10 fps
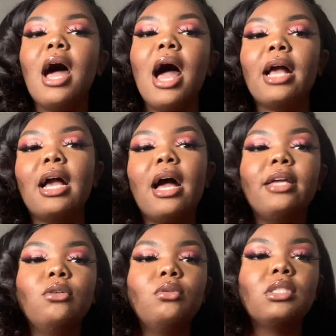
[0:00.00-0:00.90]
I
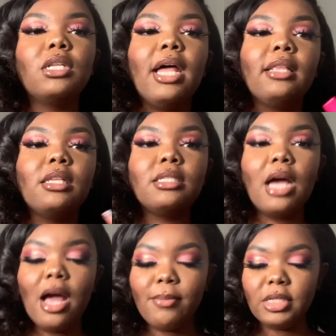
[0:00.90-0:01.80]
got used to like the
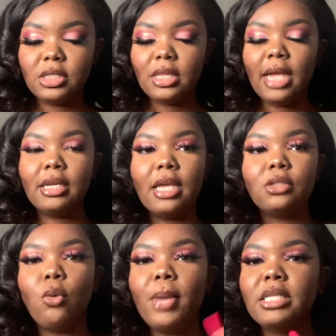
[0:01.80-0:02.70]
time and shit like that.
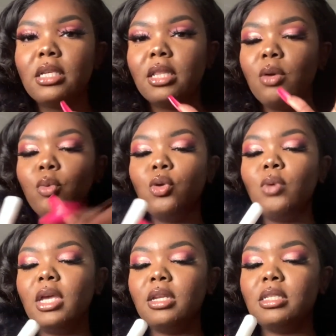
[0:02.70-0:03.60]
So basically, when you
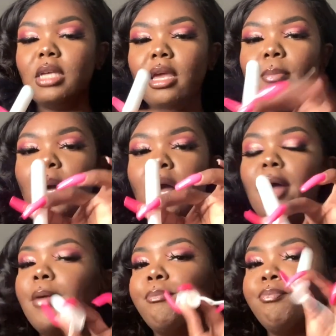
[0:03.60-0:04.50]
get the
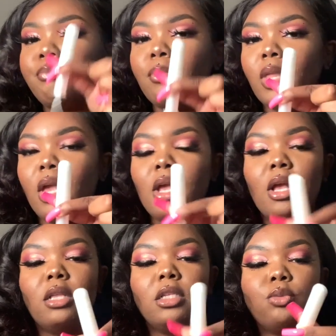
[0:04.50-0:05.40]
tampon,
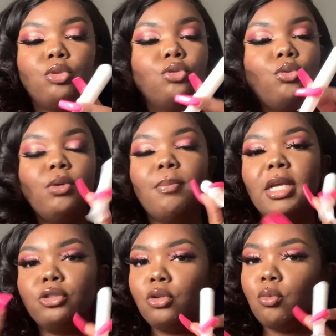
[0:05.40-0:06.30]
this is what you do. You
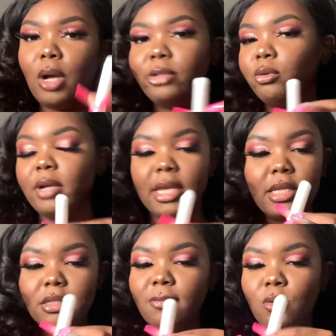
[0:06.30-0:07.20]
make sure you wash your
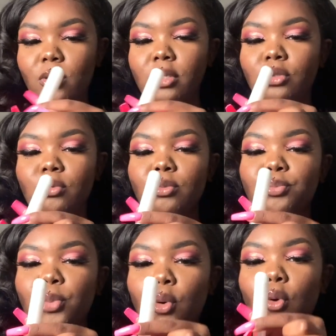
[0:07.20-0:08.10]
hands, of course. You
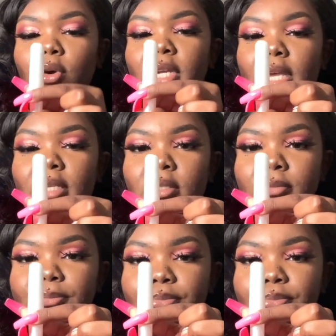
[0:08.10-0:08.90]
pull this